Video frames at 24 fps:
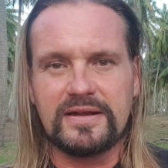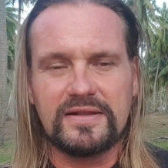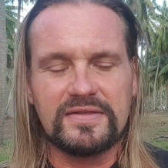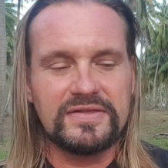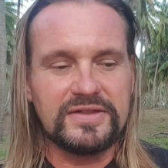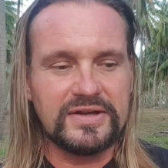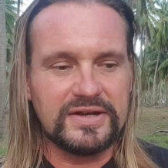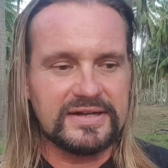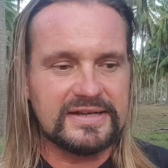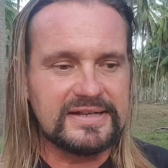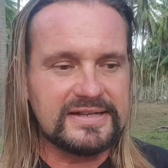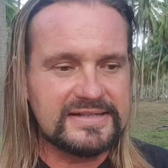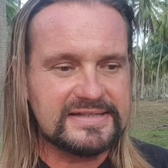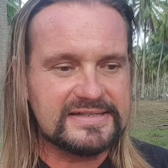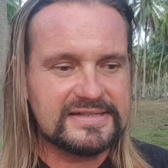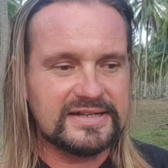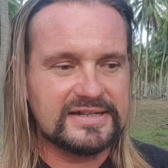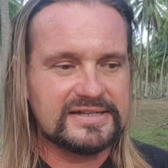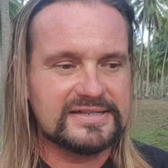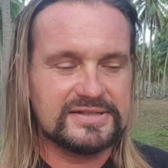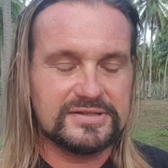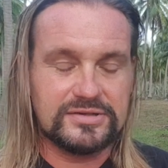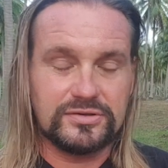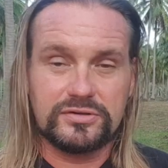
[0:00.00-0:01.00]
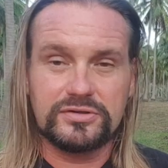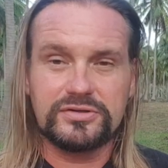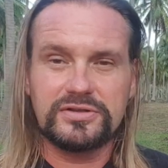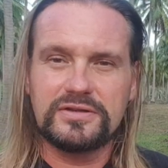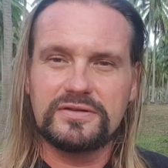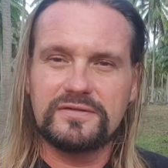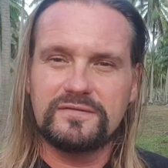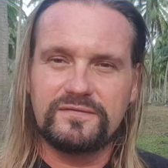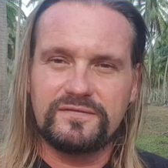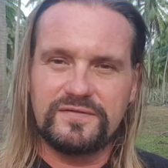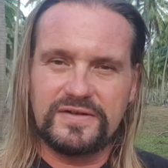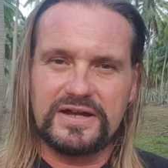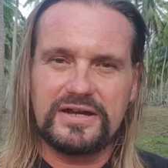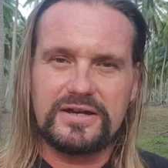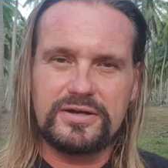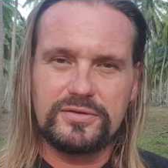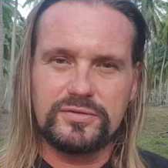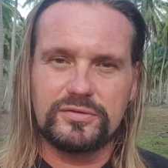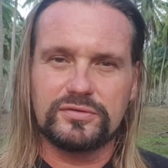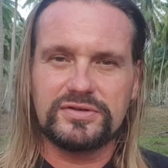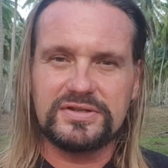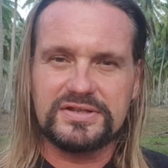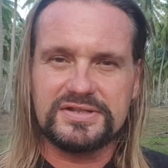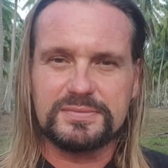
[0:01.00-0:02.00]
There is a certain
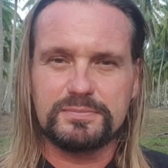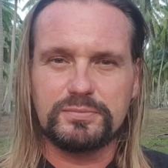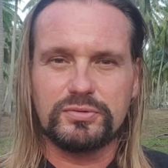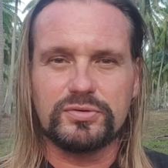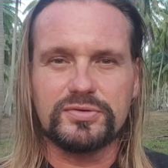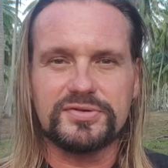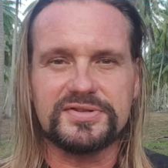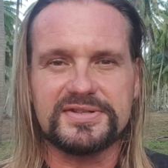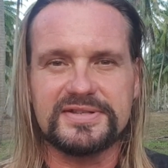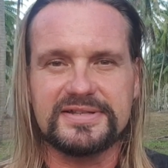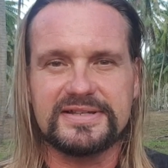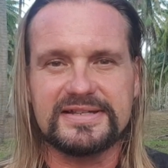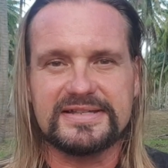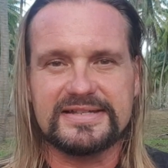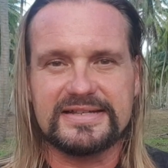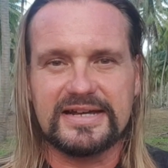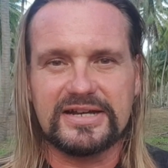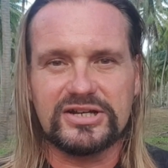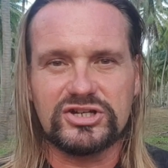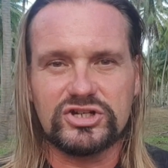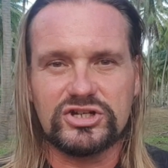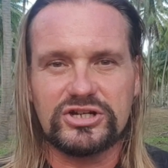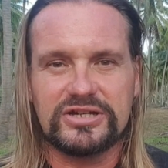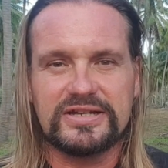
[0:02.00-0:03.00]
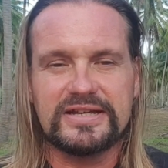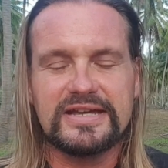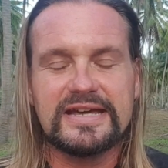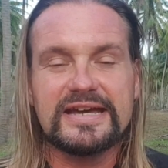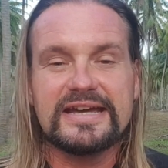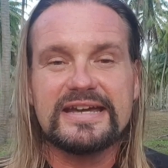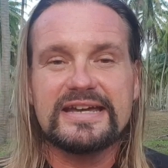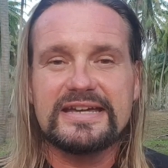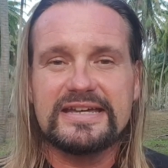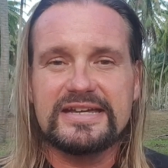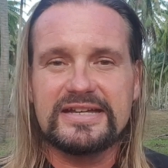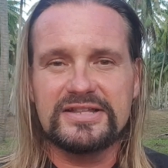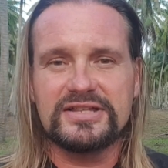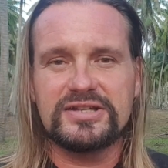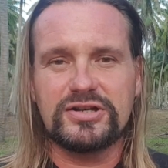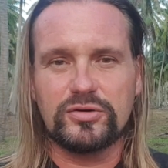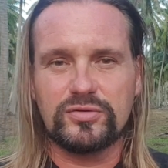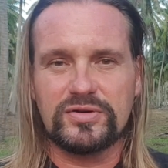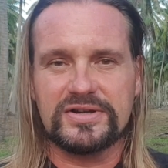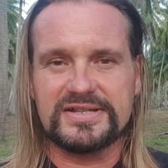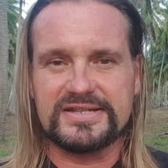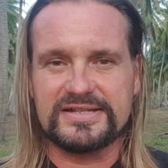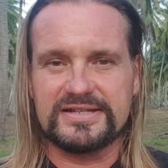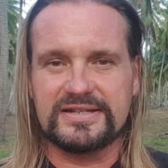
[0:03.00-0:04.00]
value this person is actually
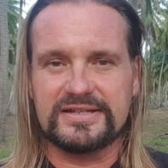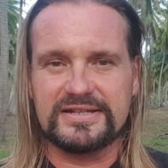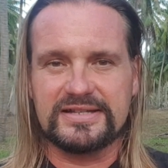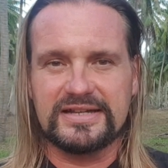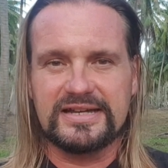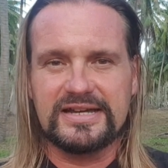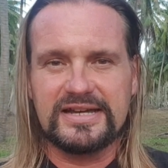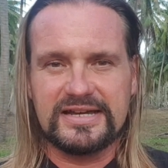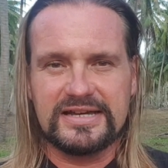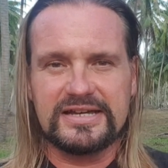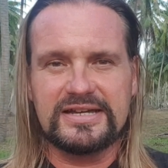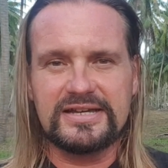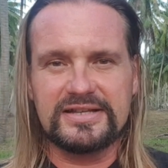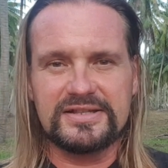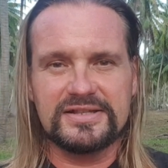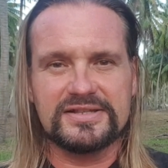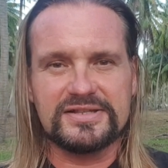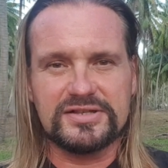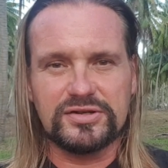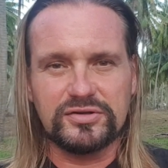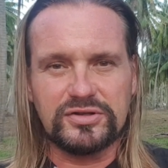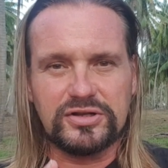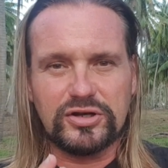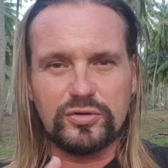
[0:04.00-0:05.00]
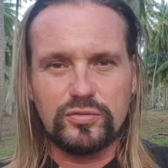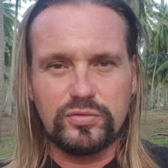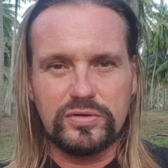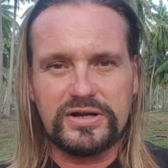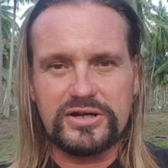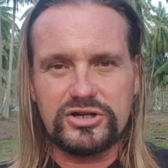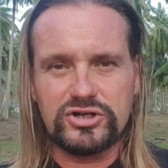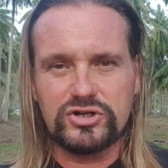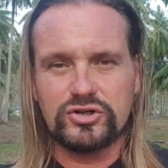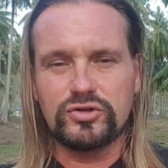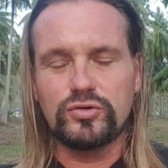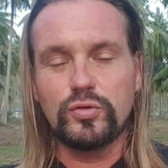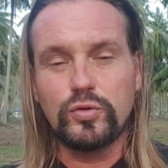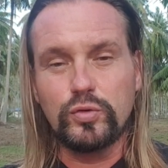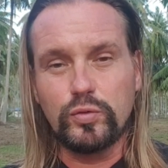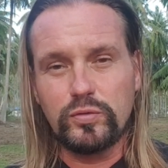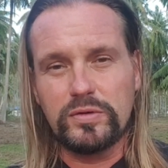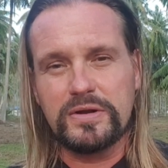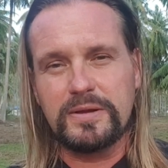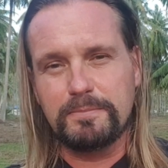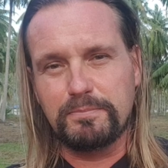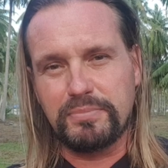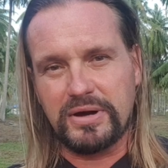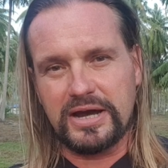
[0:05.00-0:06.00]
interested in. So the question, who
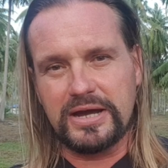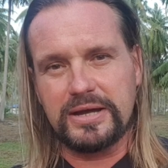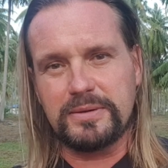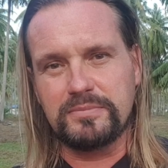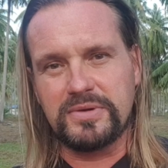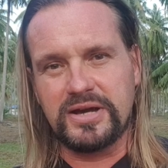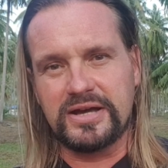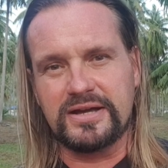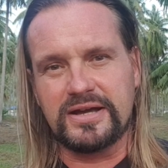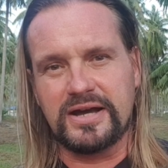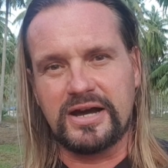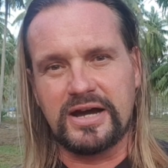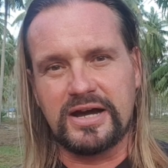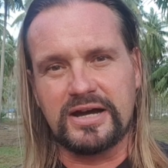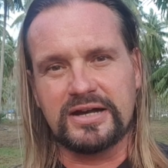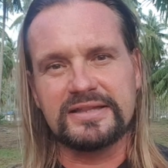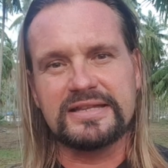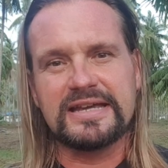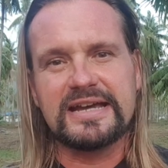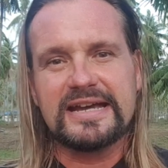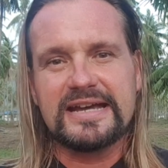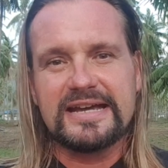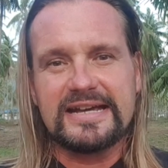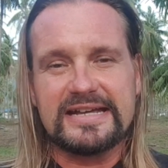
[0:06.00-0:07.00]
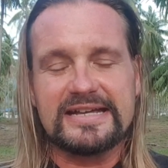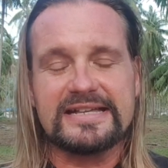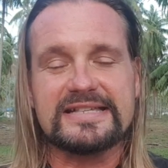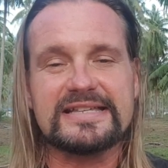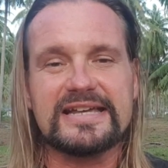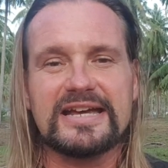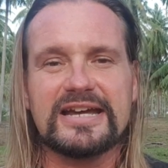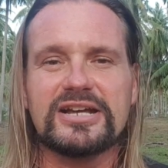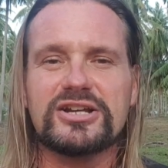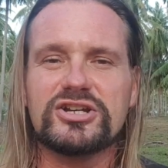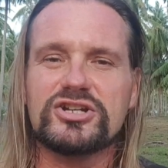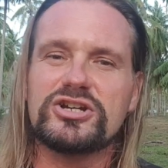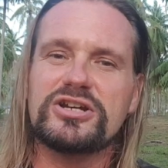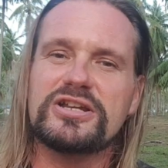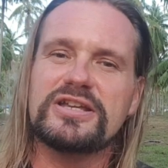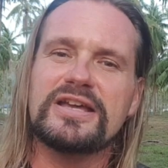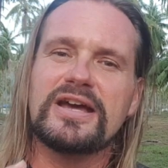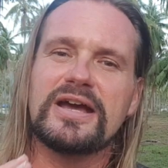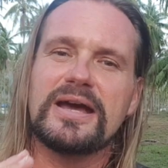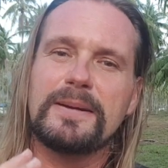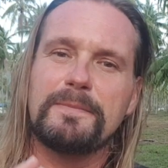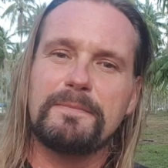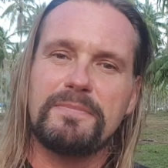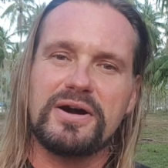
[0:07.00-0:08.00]
will buy my art, is actually
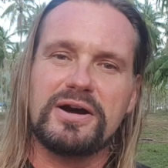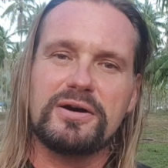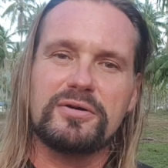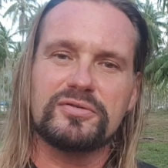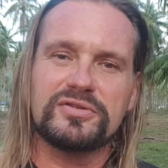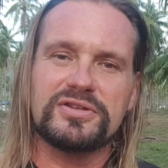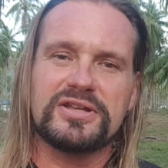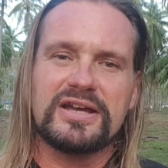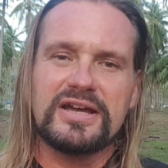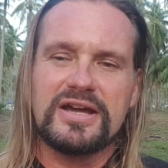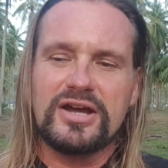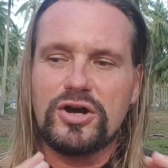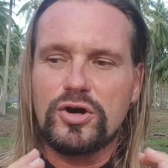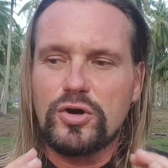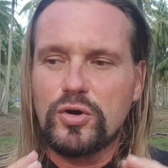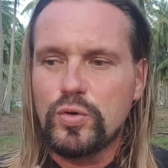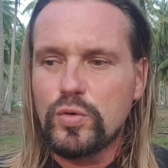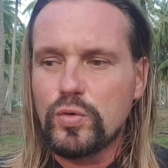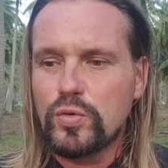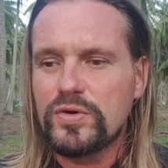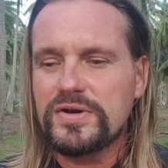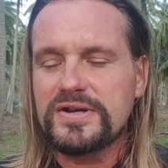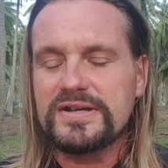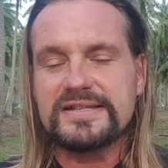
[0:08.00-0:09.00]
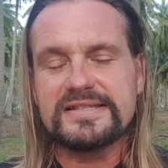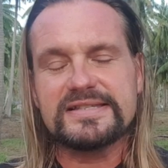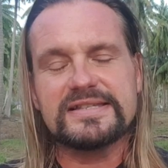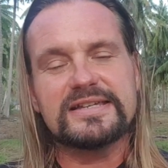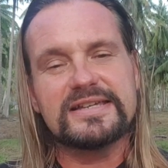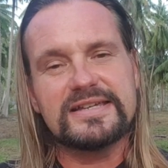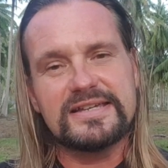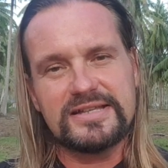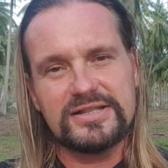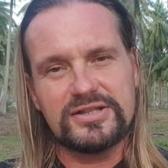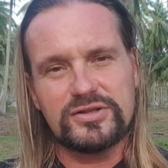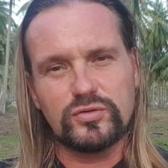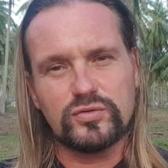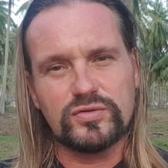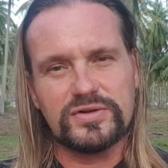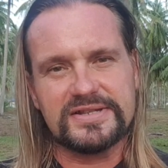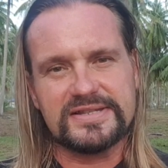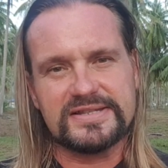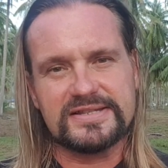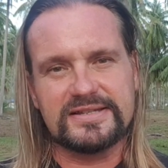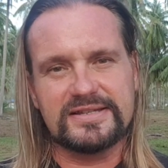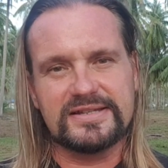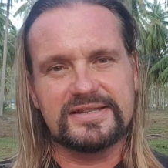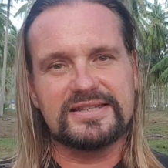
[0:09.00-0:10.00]
about who is
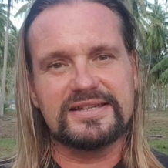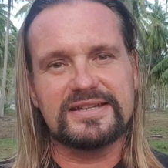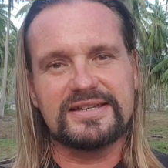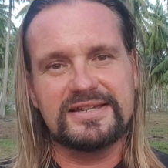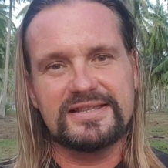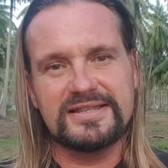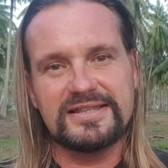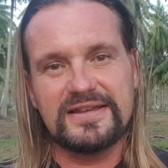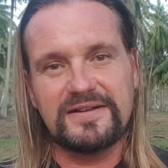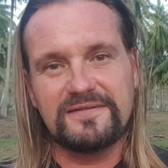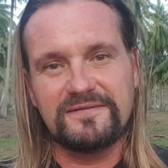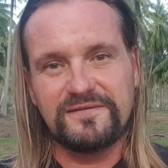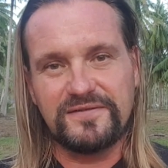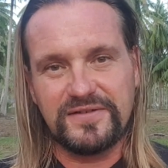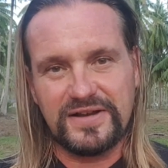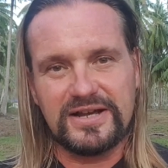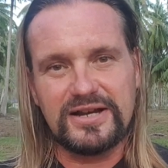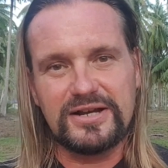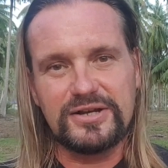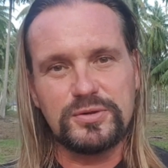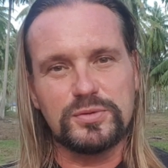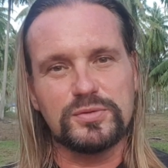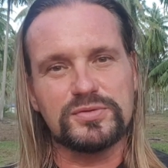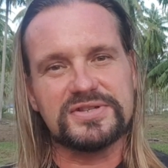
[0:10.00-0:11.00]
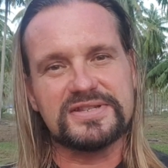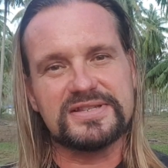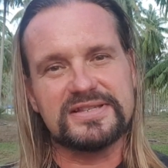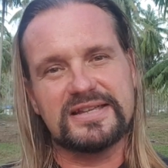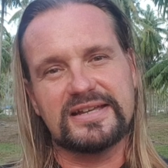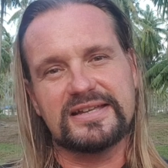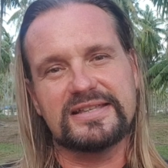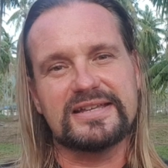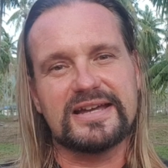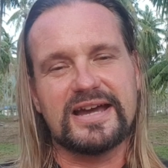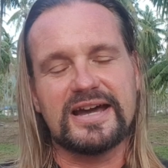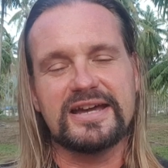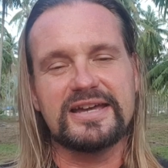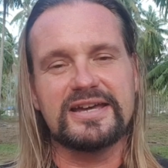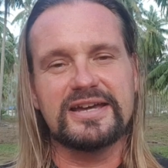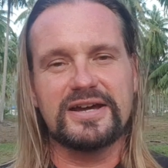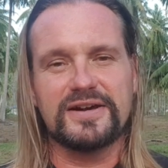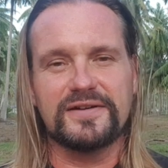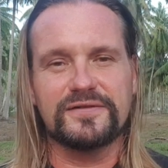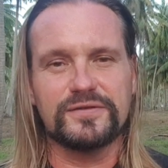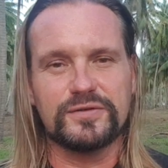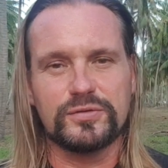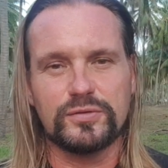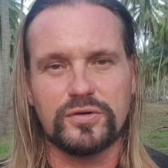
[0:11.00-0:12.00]
interested in the values that I
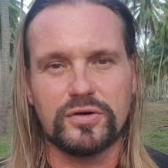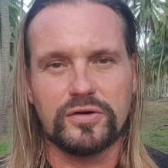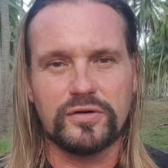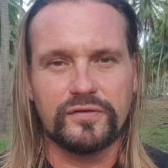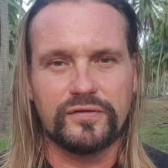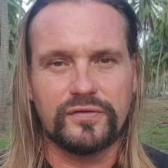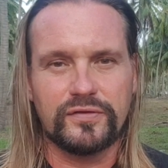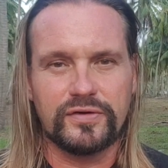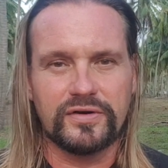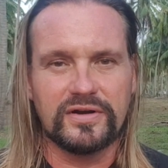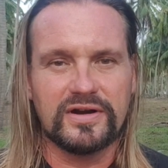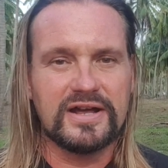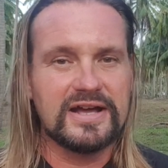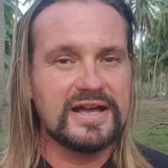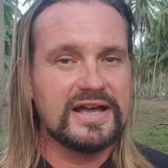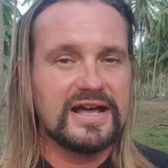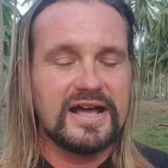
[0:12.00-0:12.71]
have to offer.